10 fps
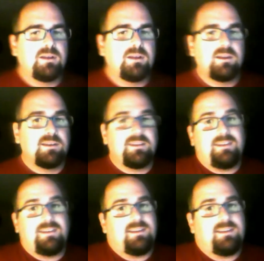the
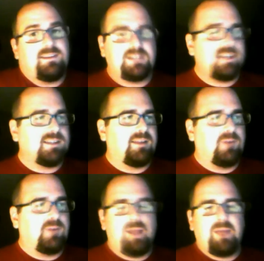season can change it.
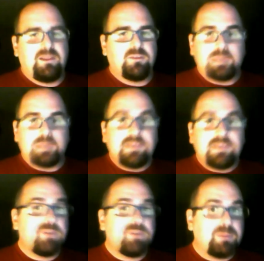Ryan Mathews wins the
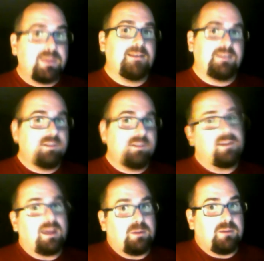MVP this year. You got
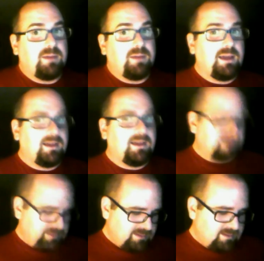to bring him back.
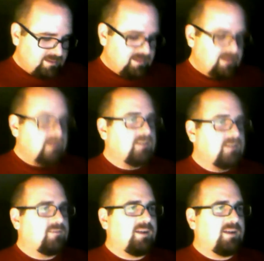
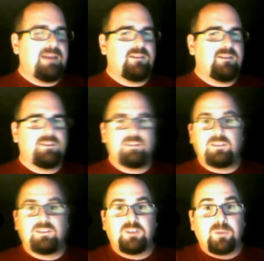Ryan Mathews is a
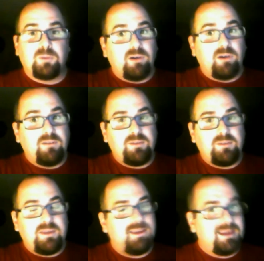Super Bowl MVP.
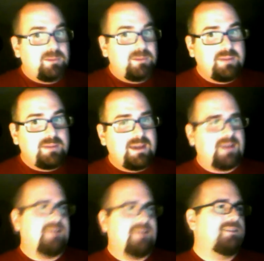You got to bring him
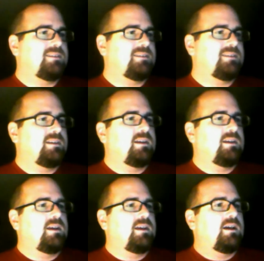back.
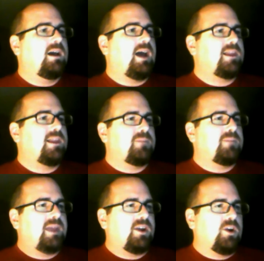I thought
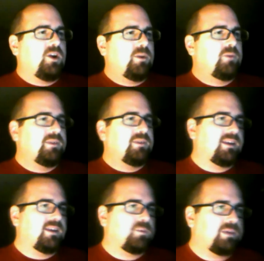Mike Herman was the
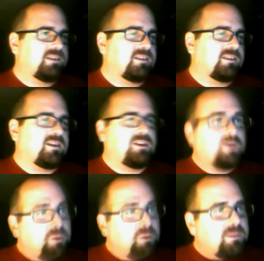next big star.
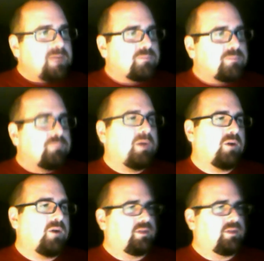You and me
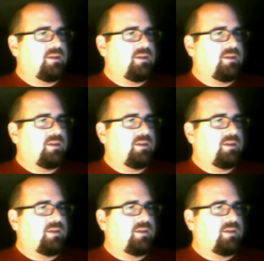both.